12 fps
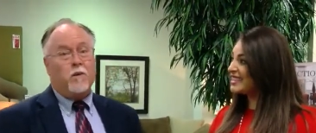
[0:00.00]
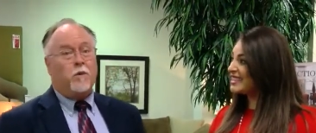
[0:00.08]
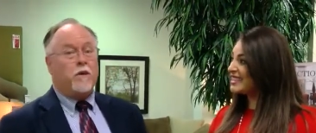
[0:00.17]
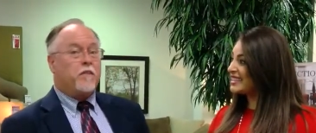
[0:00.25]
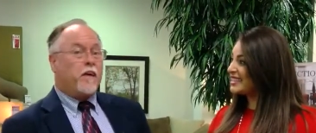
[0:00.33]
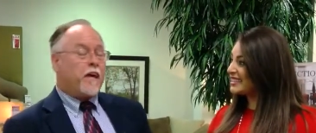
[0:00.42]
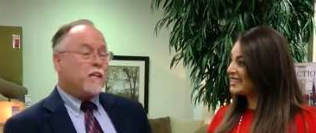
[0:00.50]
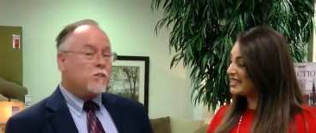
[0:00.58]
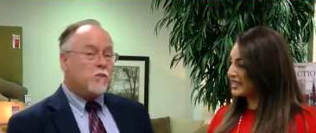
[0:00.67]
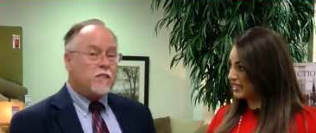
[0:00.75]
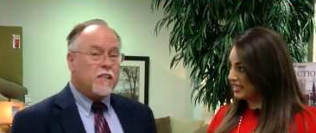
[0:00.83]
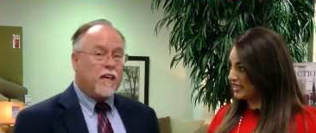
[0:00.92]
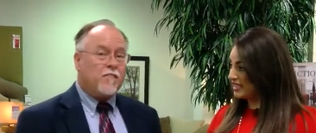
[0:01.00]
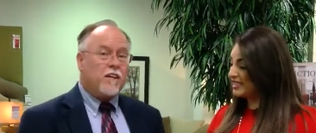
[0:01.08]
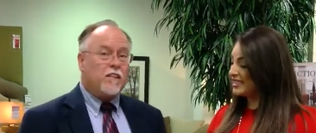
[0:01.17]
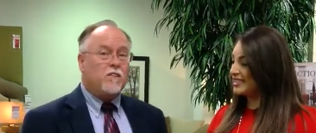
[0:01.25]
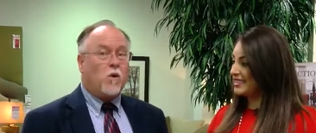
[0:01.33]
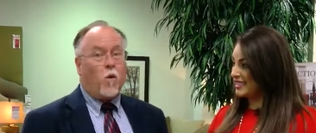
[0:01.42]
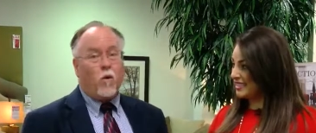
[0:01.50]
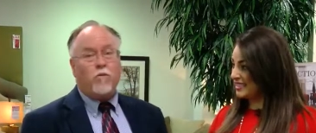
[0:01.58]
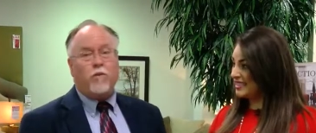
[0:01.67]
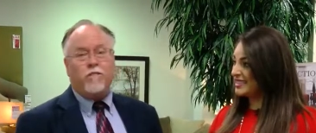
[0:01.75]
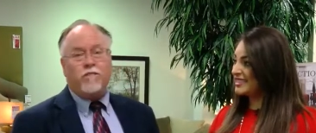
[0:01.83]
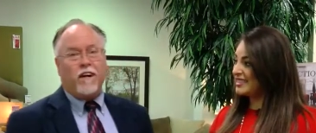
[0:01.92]
Speaker 1: with extra savings or
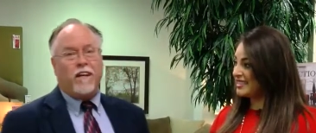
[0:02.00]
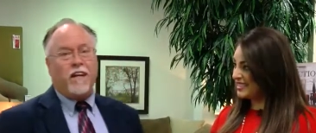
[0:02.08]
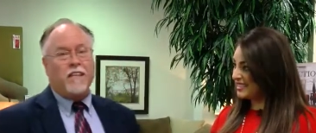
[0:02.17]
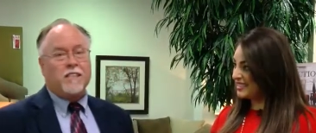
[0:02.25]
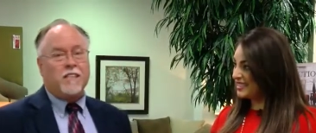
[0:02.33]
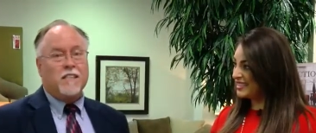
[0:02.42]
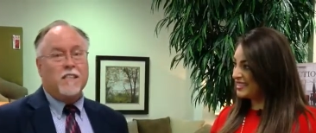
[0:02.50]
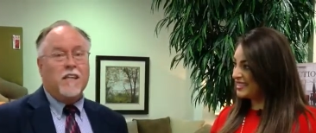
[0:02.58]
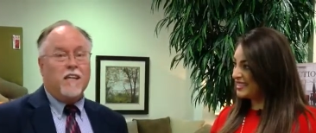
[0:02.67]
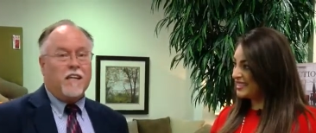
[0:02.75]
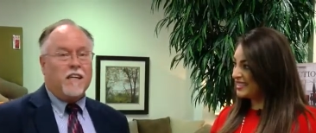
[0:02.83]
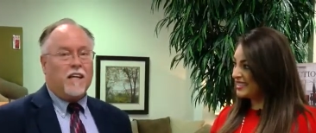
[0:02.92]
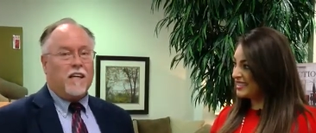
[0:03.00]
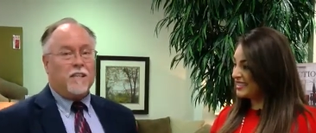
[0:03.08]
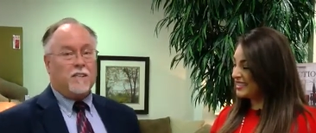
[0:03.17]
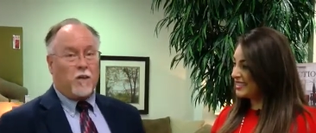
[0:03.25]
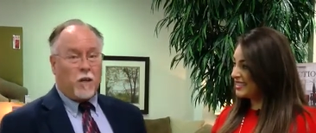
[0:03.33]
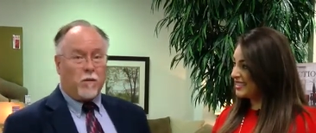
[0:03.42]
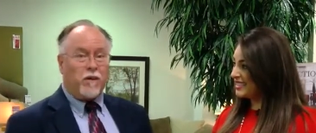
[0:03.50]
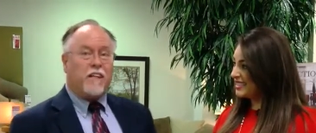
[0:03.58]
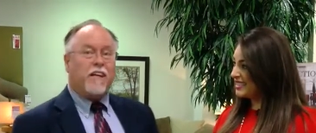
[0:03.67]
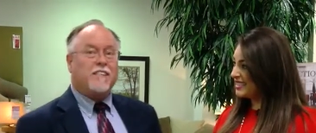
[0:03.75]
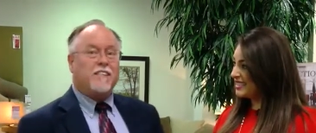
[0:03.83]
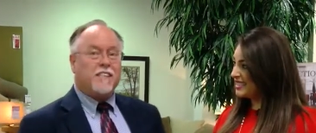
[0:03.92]
free financing. And so come on
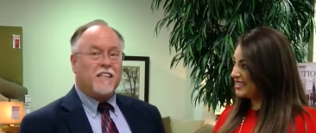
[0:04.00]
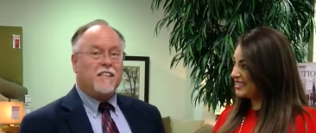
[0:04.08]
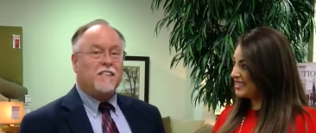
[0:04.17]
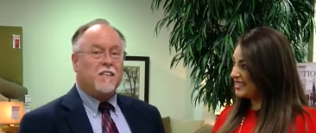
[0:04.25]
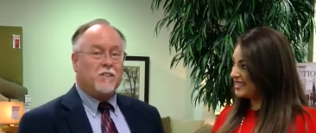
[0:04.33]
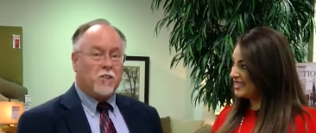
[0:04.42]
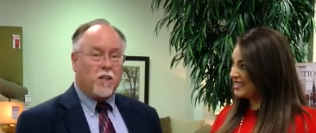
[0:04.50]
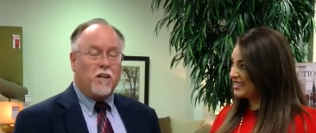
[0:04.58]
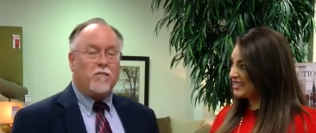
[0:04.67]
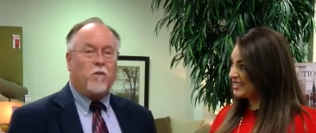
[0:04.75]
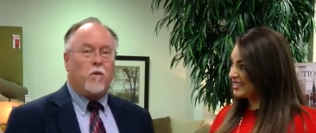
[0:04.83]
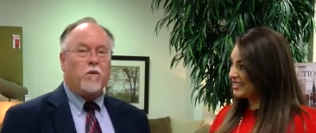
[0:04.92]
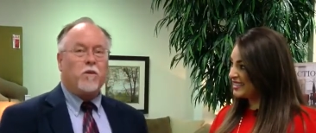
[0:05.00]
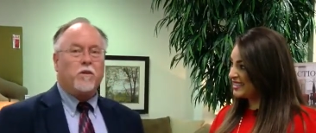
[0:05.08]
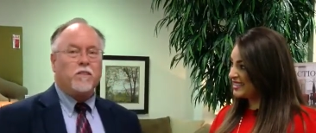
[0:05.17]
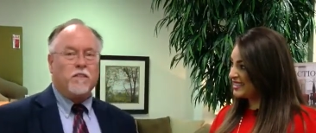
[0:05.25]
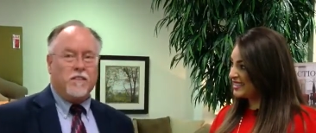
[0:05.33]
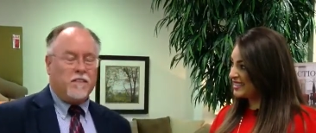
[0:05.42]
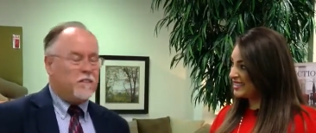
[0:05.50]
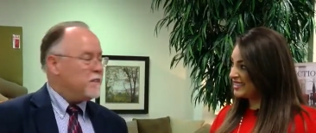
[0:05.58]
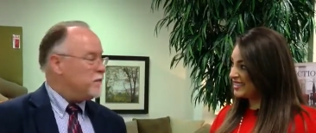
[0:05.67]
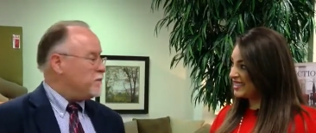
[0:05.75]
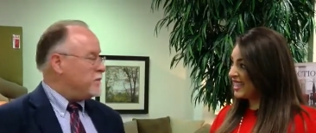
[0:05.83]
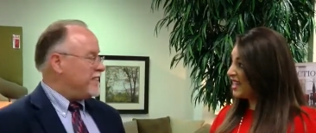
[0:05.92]
down and see us on July 4th.
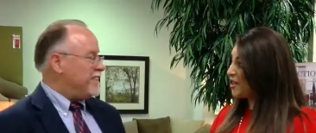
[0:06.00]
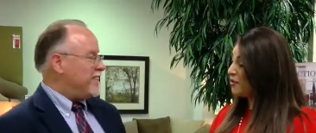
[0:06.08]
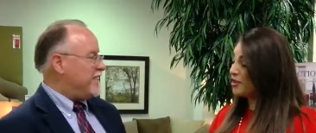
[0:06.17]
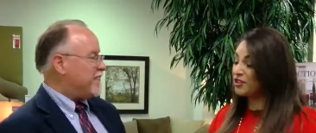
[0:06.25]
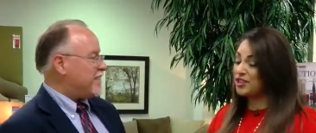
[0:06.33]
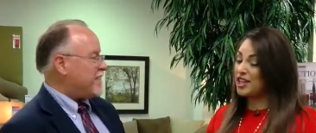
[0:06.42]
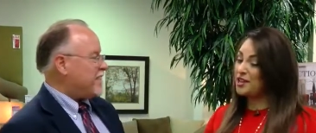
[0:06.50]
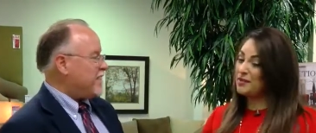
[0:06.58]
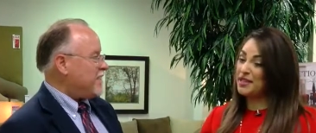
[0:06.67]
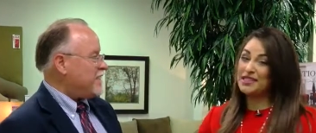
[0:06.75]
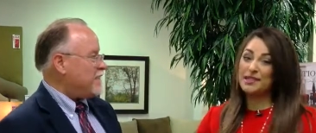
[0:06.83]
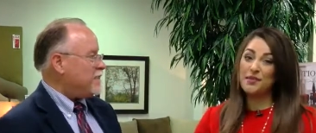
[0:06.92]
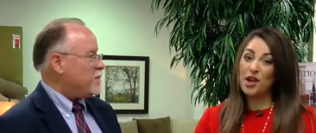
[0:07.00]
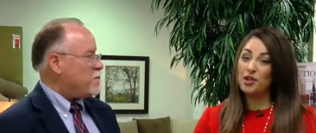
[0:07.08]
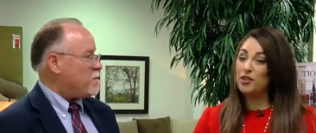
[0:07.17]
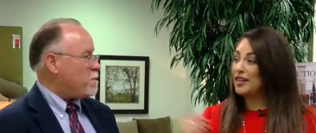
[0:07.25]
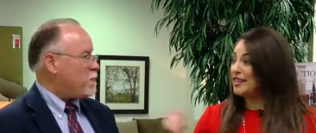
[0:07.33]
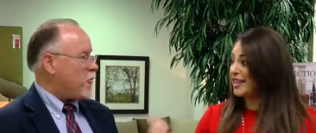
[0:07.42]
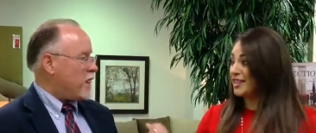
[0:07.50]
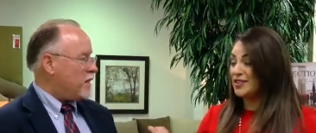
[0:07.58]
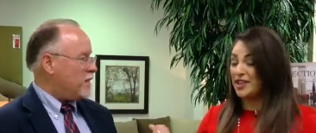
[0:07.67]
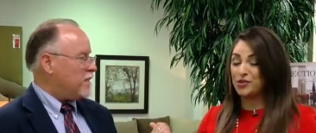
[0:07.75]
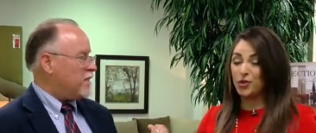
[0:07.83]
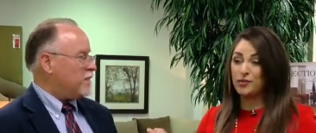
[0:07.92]
Speaker 2: And there's going to be some great, like you
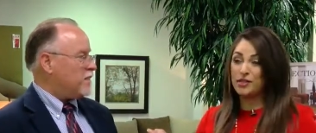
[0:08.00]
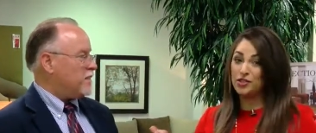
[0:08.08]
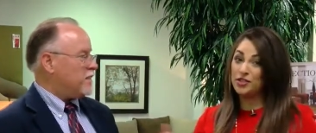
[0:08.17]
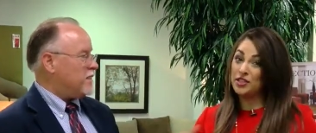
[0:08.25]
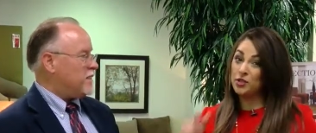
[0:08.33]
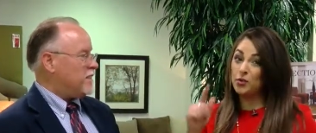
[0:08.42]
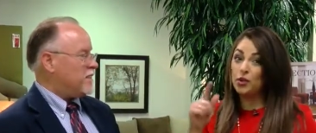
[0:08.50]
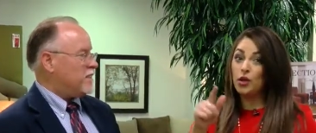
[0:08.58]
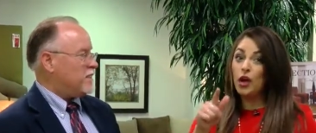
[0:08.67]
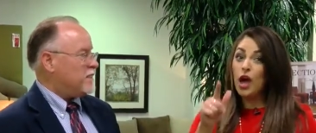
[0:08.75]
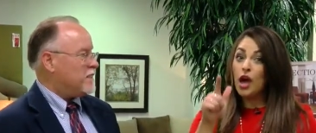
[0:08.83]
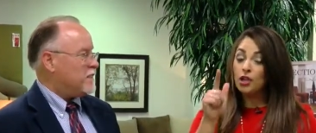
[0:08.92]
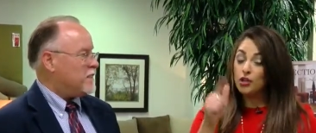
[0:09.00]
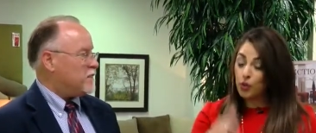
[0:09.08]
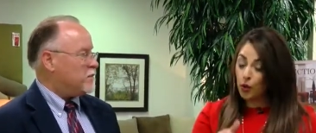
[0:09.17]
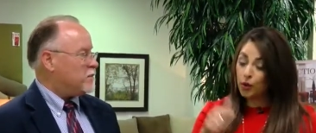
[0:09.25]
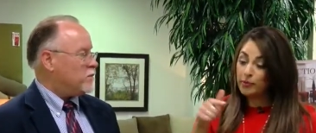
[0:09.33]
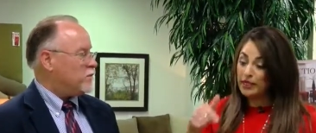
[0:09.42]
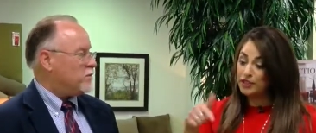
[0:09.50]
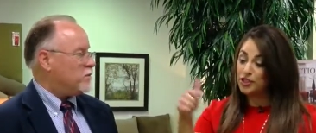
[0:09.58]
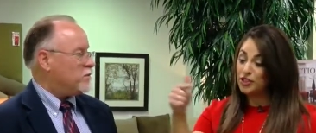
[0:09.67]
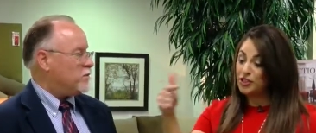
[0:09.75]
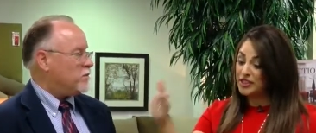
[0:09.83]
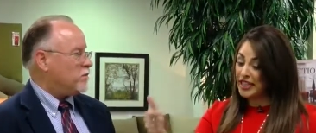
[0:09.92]
said, doorbuster sales. Will
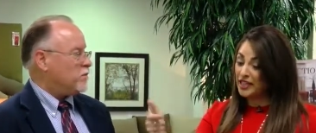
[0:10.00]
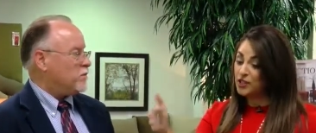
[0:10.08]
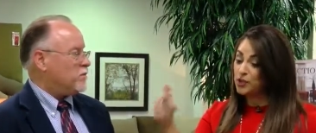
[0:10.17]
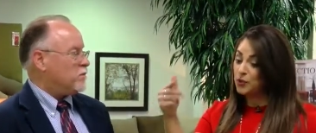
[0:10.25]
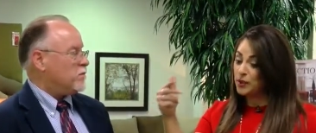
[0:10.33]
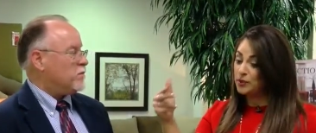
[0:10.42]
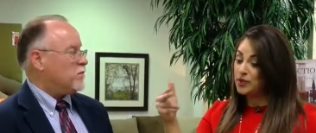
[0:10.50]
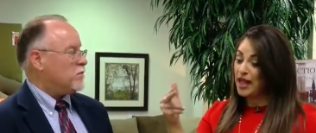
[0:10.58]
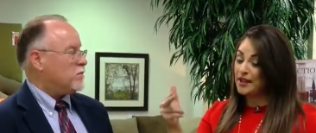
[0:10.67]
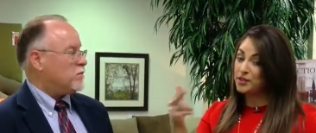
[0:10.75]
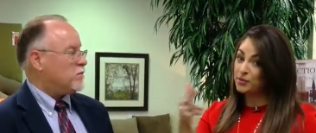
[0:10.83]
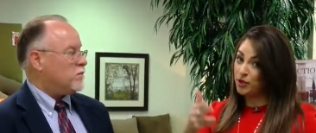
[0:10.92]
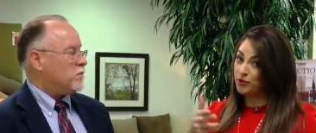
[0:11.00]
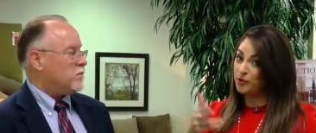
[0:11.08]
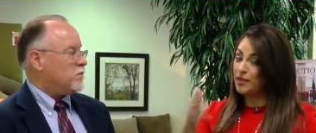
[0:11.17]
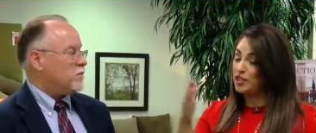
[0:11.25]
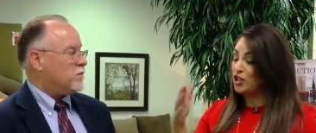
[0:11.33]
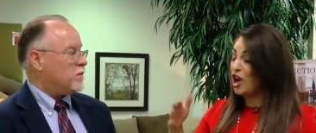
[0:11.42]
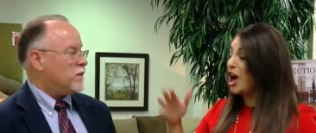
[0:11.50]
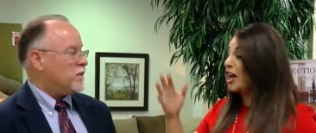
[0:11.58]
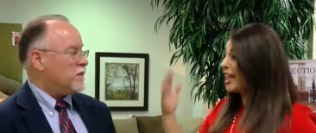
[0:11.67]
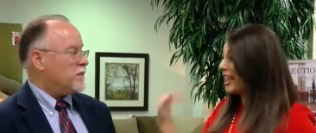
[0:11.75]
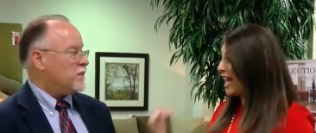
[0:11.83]
doorbuster sales. We will have some more information on